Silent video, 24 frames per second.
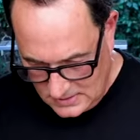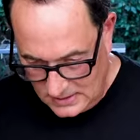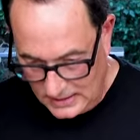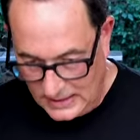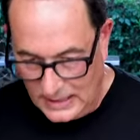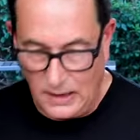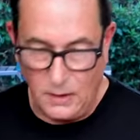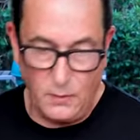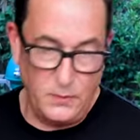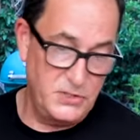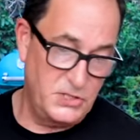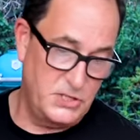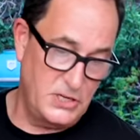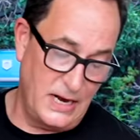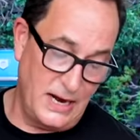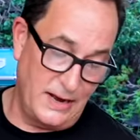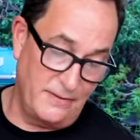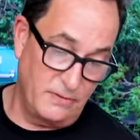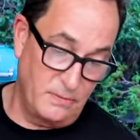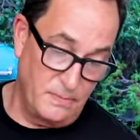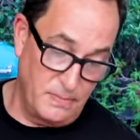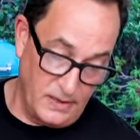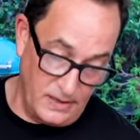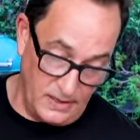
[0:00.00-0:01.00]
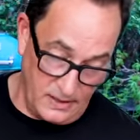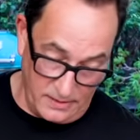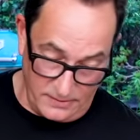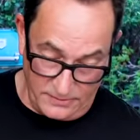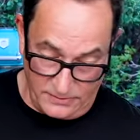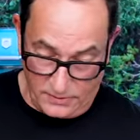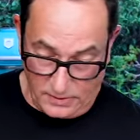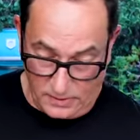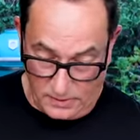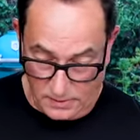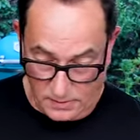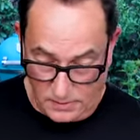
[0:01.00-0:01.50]
And now we should have a bite
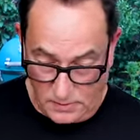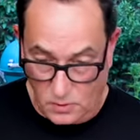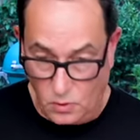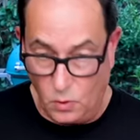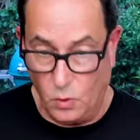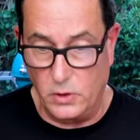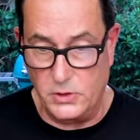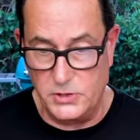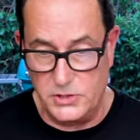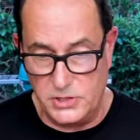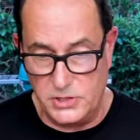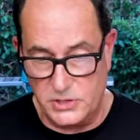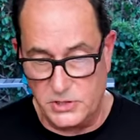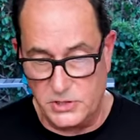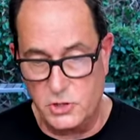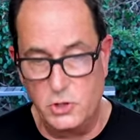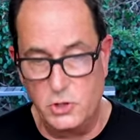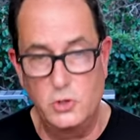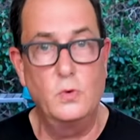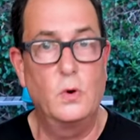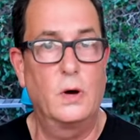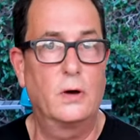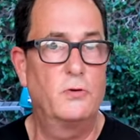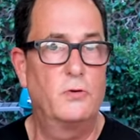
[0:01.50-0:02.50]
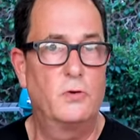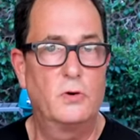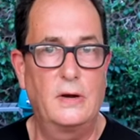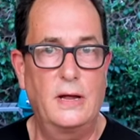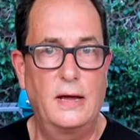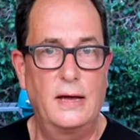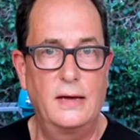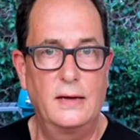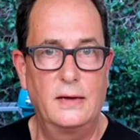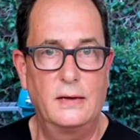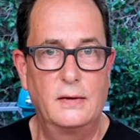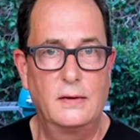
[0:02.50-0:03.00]
of our gorgeous 200
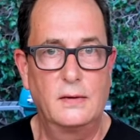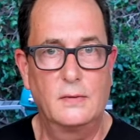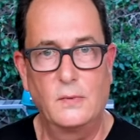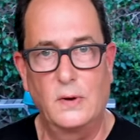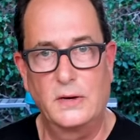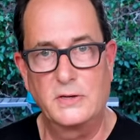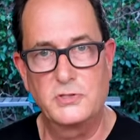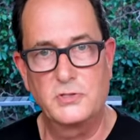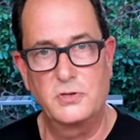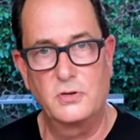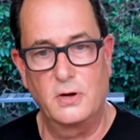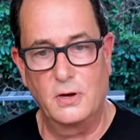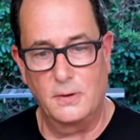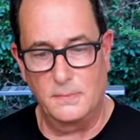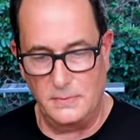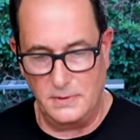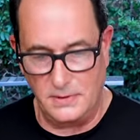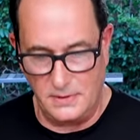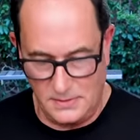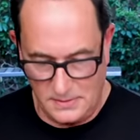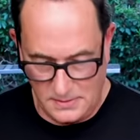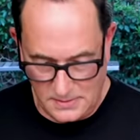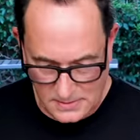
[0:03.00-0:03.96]
egg Western omelet.